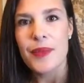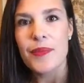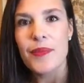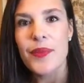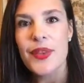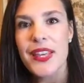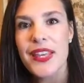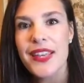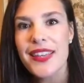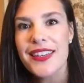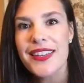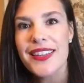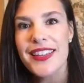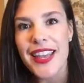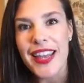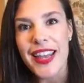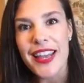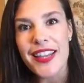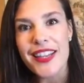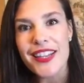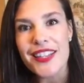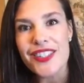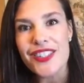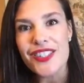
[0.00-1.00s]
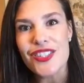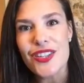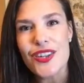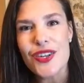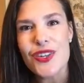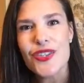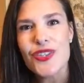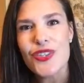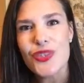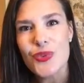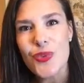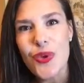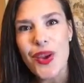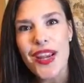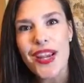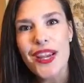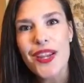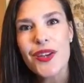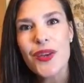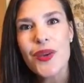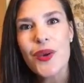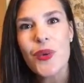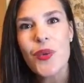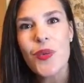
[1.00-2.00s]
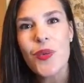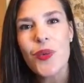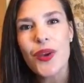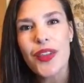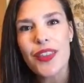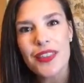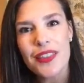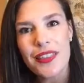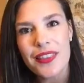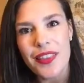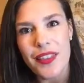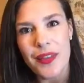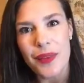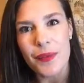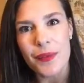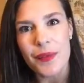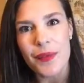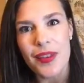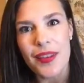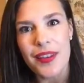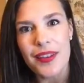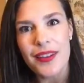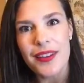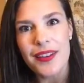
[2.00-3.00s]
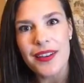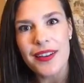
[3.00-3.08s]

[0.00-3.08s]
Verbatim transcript: Be engaged, train with them,